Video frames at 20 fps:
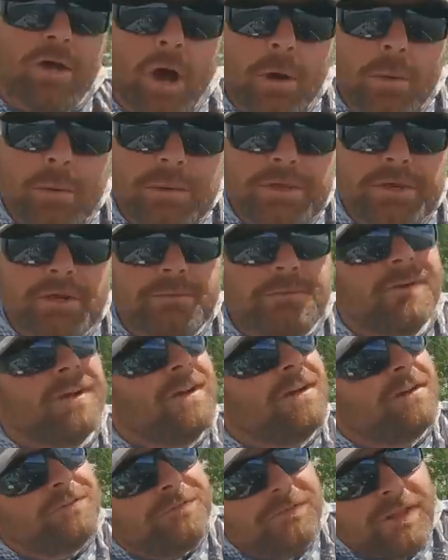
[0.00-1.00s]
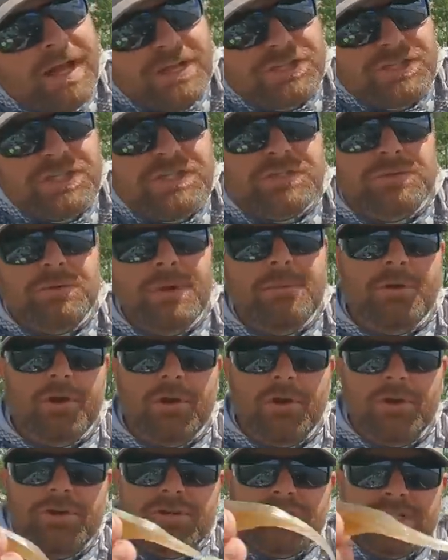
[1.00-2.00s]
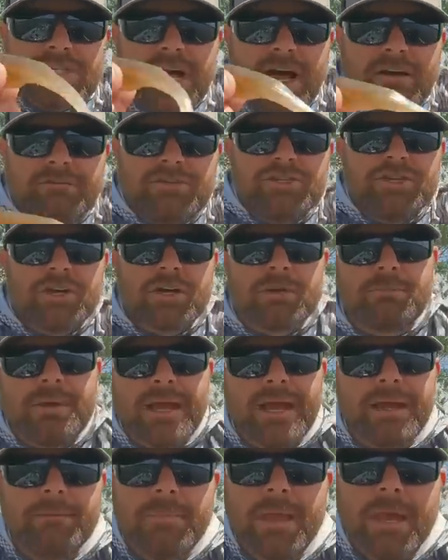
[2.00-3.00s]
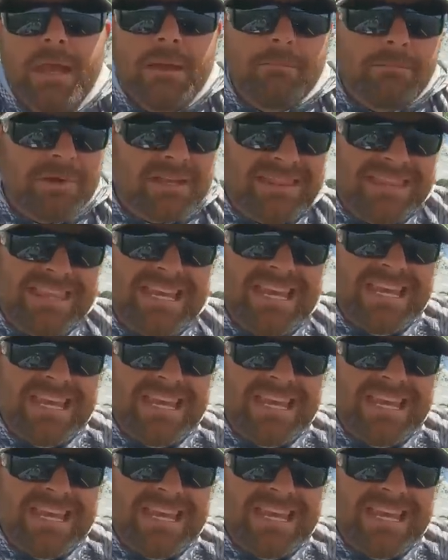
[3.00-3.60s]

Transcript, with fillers: go with your flashy swimmer or your soft jerk bait. But